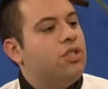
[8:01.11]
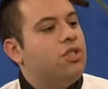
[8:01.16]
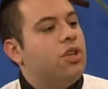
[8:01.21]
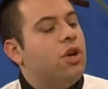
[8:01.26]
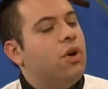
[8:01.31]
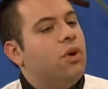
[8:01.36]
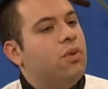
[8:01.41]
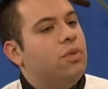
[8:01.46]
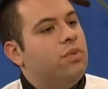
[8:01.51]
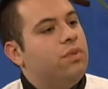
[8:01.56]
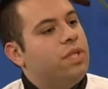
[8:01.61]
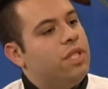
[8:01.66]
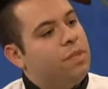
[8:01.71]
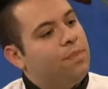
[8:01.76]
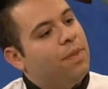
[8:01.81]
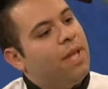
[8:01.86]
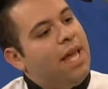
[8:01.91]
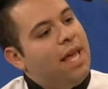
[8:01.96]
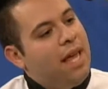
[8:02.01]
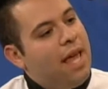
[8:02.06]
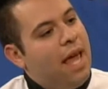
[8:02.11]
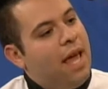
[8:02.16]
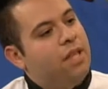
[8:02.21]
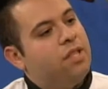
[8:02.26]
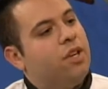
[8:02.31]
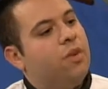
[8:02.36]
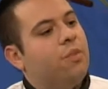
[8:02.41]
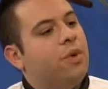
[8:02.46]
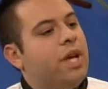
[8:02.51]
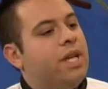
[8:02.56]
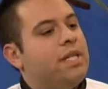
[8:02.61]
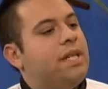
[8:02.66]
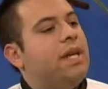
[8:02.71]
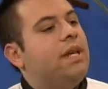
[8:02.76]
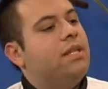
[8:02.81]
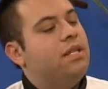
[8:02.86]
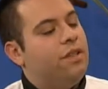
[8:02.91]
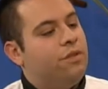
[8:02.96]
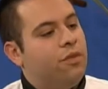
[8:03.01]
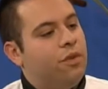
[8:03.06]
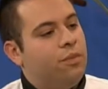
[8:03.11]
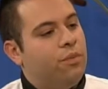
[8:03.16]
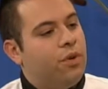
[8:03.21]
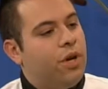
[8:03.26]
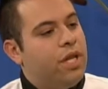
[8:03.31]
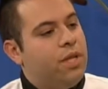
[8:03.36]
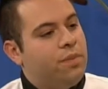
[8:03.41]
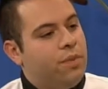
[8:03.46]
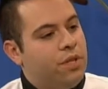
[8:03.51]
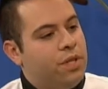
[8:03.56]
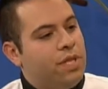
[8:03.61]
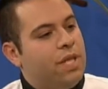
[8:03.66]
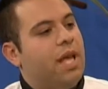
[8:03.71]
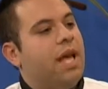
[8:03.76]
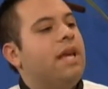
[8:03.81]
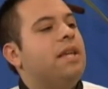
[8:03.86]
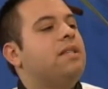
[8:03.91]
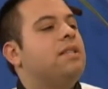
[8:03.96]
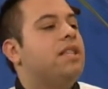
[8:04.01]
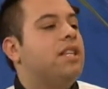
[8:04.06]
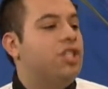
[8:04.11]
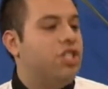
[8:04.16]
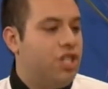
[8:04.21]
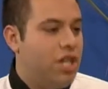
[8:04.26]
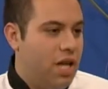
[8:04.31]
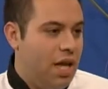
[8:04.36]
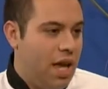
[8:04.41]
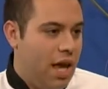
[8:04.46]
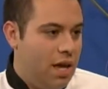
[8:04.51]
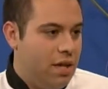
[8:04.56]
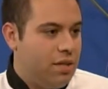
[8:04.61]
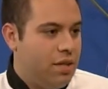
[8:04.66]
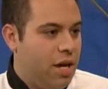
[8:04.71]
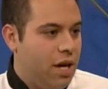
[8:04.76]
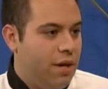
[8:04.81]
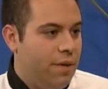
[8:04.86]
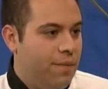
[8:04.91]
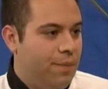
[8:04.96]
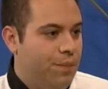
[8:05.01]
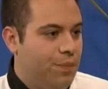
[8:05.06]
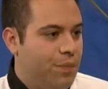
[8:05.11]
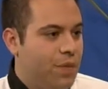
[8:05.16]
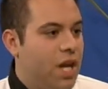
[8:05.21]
So display cakes are priced at a different price per slice than sheet cakes are.